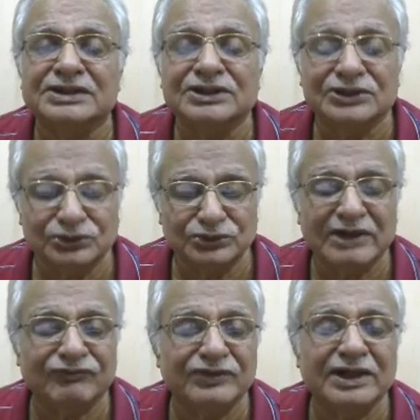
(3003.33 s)
you
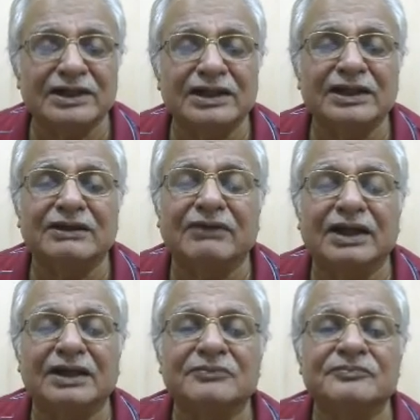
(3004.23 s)
definitely
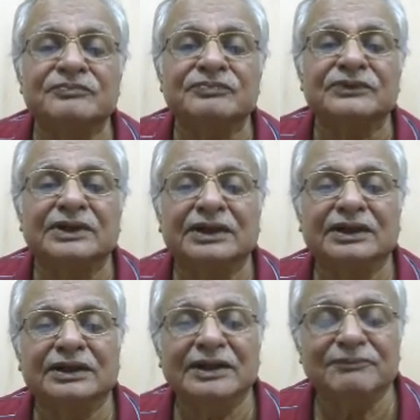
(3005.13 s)
require
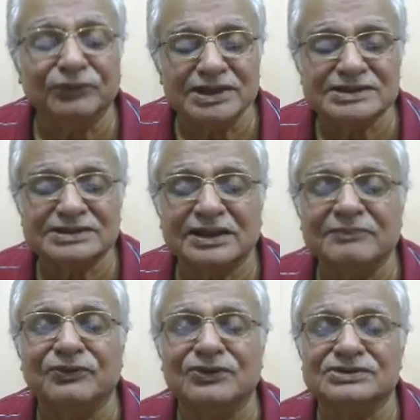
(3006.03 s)
a police
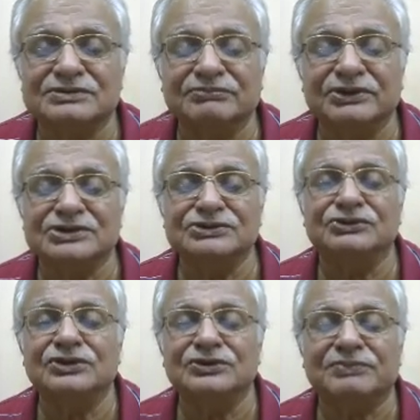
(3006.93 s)
reports because you
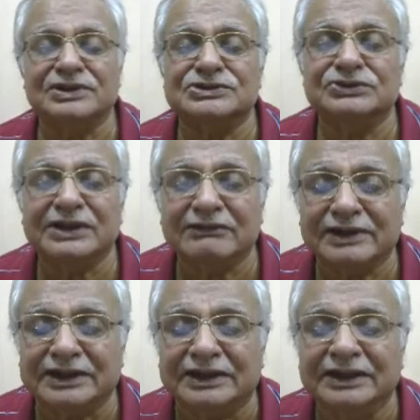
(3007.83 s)
want to pursue
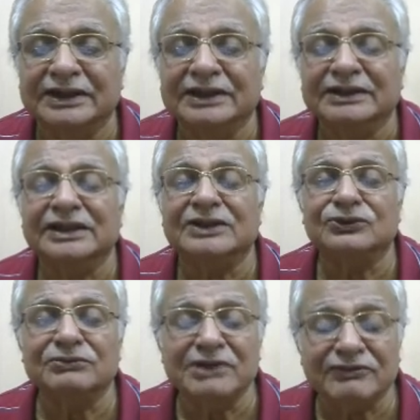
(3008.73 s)
recovery. There
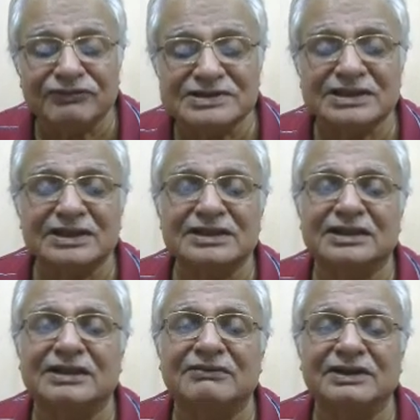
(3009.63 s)
could be a physical
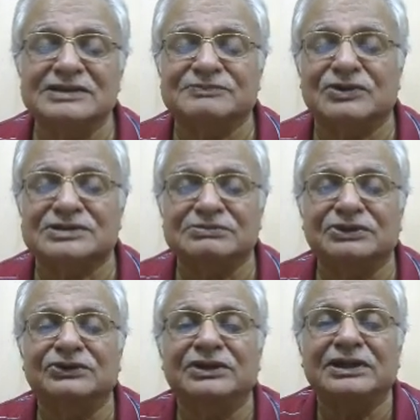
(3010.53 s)
recovery is possible
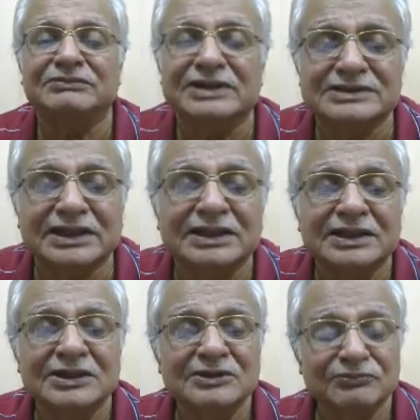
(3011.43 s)
only if there is a
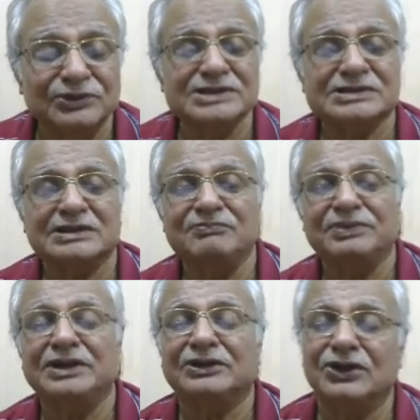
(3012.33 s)
police
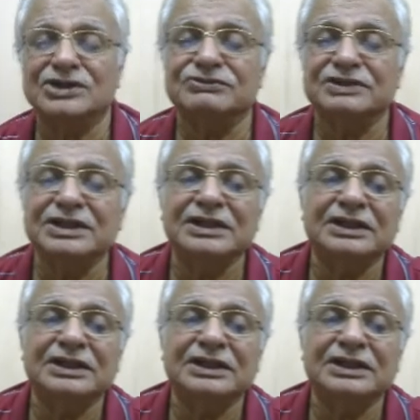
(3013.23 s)
complaint lodged with the